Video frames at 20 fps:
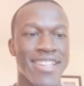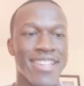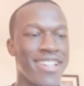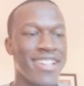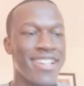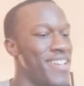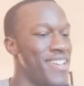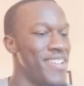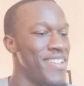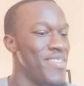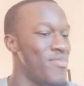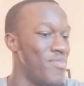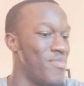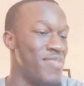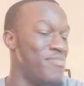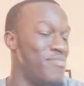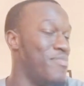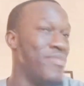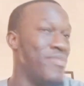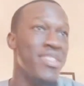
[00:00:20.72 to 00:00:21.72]
Yeah,
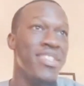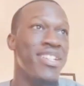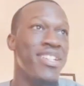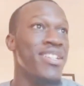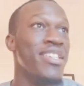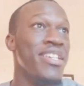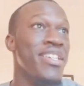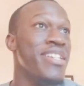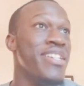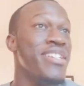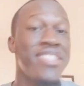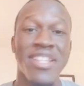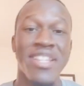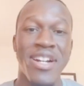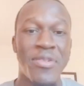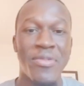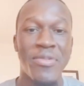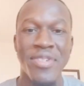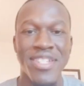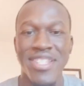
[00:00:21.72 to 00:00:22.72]
man, nearly
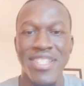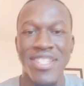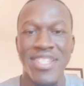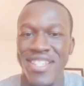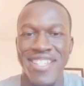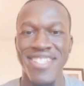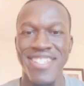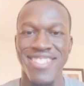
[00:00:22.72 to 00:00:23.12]
anything I want.